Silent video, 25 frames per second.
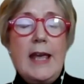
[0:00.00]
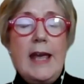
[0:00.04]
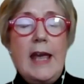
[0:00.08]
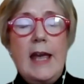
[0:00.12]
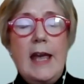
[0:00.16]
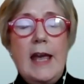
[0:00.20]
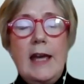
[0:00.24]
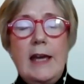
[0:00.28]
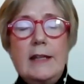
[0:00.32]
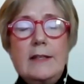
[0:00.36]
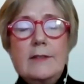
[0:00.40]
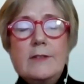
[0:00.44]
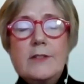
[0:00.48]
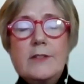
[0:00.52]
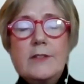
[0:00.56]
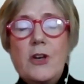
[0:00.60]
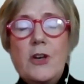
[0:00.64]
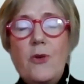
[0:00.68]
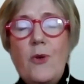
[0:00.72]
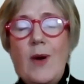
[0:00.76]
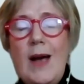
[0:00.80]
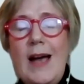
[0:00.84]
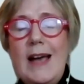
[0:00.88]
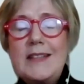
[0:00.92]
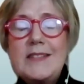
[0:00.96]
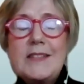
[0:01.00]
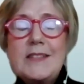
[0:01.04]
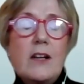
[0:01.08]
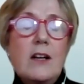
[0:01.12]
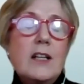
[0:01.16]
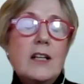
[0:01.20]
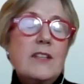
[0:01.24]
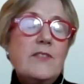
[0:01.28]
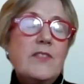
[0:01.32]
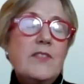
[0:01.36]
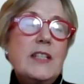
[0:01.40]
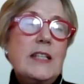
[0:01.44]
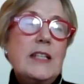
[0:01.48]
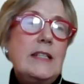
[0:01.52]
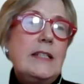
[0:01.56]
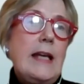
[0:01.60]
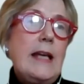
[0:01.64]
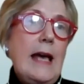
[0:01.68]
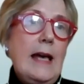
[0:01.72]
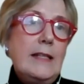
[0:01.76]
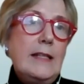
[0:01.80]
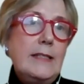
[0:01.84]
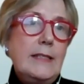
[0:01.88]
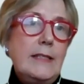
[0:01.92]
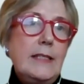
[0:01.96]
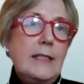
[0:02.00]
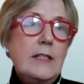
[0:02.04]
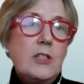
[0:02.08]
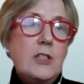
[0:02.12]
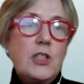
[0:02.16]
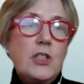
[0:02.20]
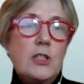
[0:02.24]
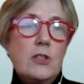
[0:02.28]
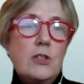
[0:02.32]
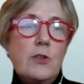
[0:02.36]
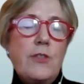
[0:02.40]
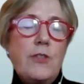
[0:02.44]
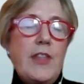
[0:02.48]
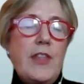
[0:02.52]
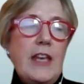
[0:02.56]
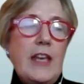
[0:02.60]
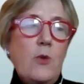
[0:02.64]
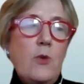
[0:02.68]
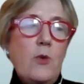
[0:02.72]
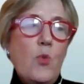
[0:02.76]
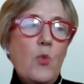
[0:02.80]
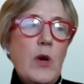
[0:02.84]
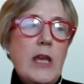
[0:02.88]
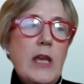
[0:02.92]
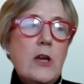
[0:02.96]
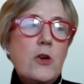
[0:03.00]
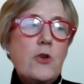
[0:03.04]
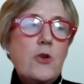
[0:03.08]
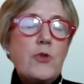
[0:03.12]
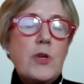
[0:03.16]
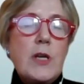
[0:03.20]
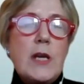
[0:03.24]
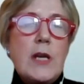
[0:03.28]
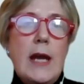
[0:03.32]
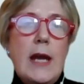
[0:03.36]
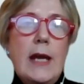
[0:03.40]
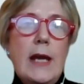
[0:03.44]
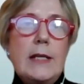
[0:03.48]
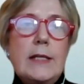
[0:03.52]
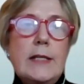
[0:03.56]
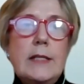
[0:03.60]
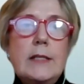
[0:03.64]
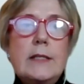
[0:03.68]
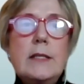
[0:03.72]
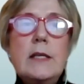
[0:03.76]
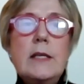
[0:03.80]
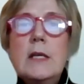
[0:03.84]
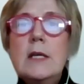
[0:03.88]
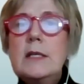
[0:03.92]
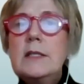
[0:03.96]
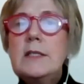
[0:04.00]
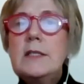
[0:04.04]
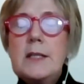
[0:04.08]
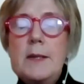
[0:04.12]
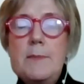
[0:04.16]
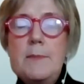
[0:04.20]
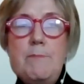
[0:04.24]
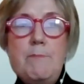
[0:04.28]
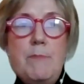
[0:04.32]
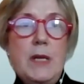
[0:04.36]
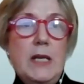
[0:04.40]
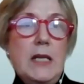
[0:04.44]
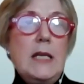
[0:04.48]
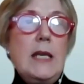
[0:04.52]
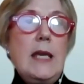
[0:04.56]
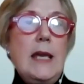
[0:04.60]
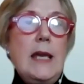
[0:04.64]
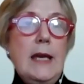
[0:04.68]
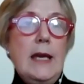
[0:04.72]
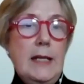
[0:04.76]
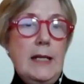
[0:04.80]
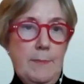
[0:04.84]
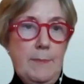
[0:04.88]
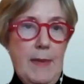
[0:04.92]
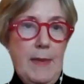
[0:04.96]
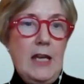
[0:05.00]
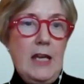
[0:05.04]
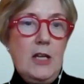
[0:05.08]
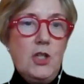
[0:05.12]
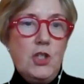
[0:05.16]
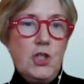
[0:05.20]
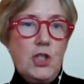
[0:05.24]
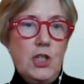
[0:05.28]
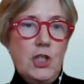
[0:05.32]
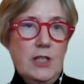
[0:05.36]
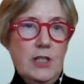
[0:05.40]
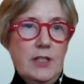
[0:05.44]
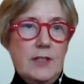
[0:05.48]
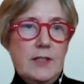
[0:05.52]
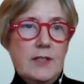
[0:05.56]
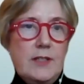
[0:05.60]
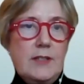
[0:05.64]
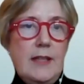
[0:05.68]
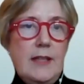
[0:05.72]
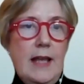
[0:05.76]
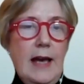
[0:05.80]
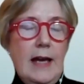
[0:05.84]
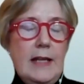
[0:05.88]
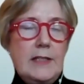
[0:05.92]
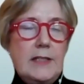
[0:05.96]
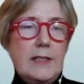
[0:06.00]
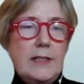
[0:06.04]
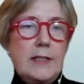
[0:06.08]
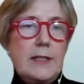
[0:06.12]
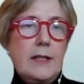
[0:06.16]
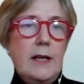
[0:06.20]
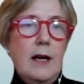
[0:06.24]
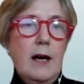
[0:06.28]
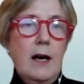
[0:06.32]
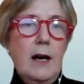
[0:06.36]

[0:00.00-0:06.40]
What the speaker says: And so as kind of an additional thing, we created some mini animations that